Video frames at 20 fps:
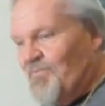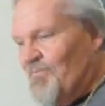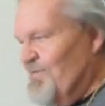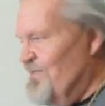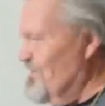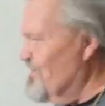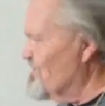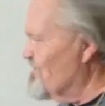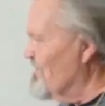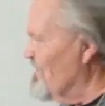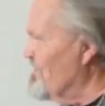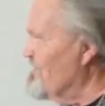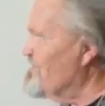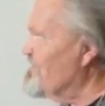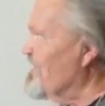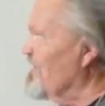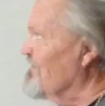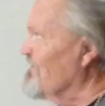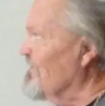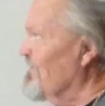We destroyed
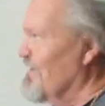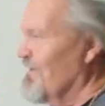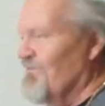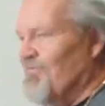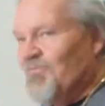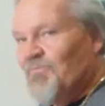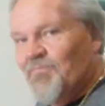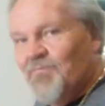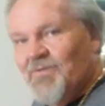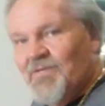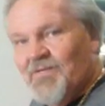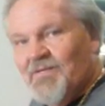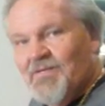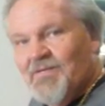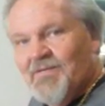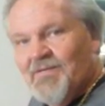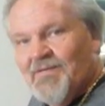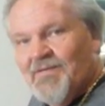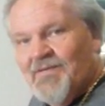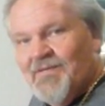several of them
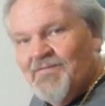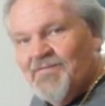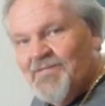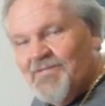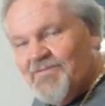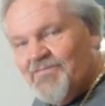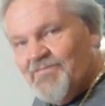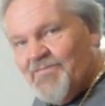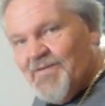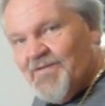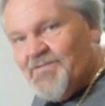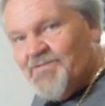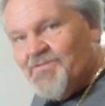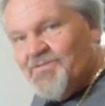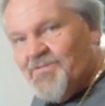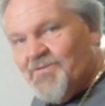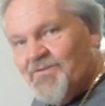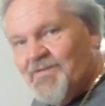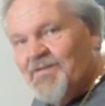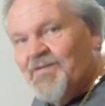in this
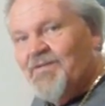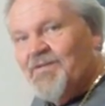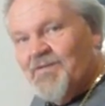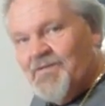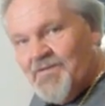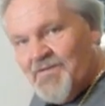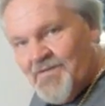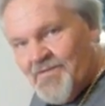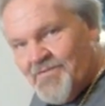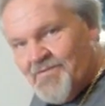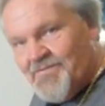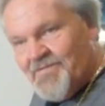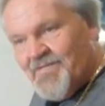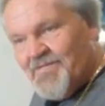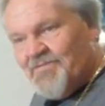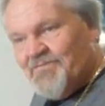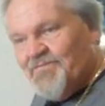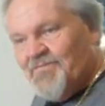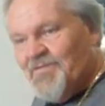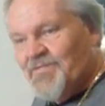fixture and in another
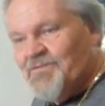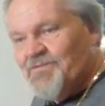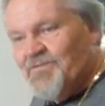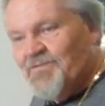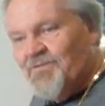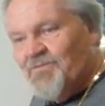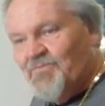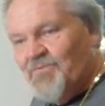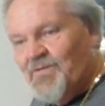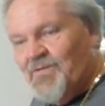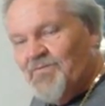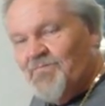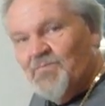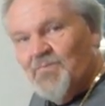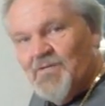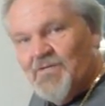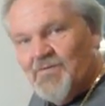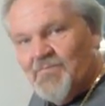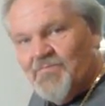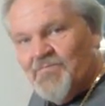test fixture that we have
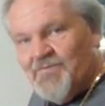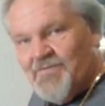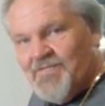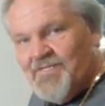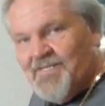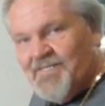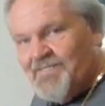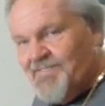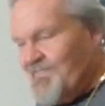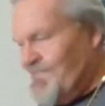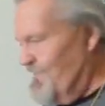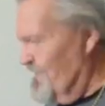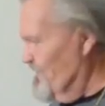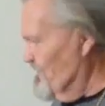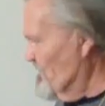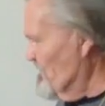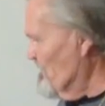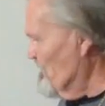built for testing.